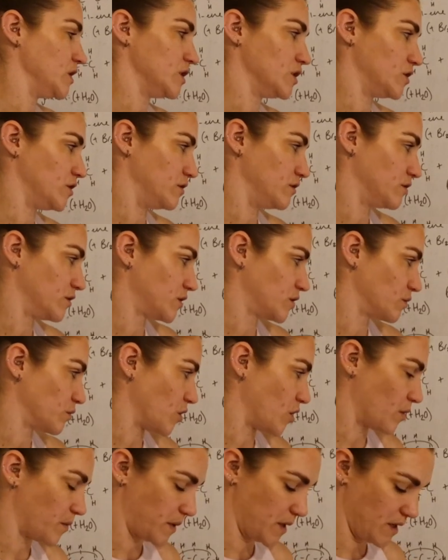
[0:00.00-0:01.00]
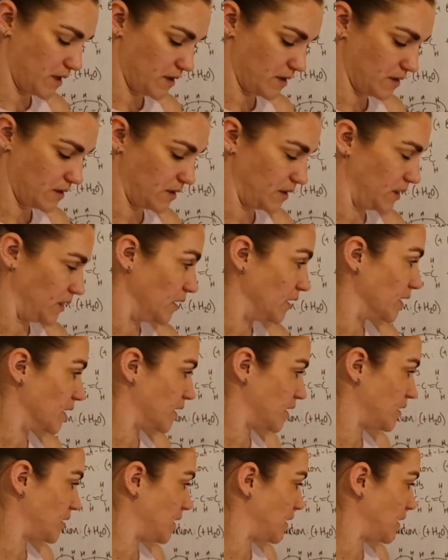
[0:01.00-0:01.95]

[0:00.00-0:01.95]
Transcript: need to do is swap the